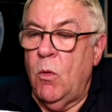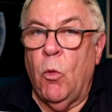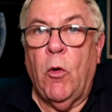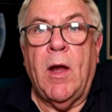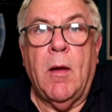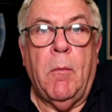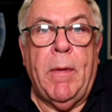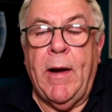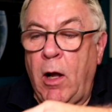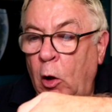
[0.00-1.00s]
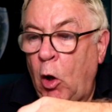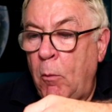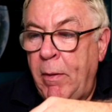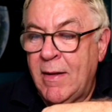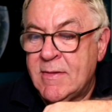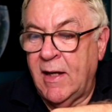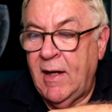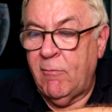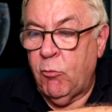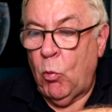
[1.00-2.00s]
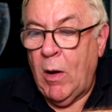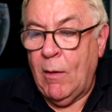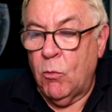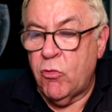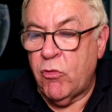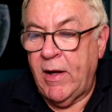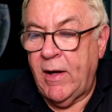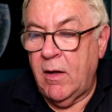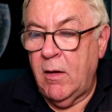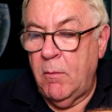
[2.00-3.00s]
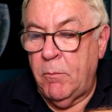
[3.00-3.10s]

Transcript: Wouldn't it have been a lot better if Wow Stick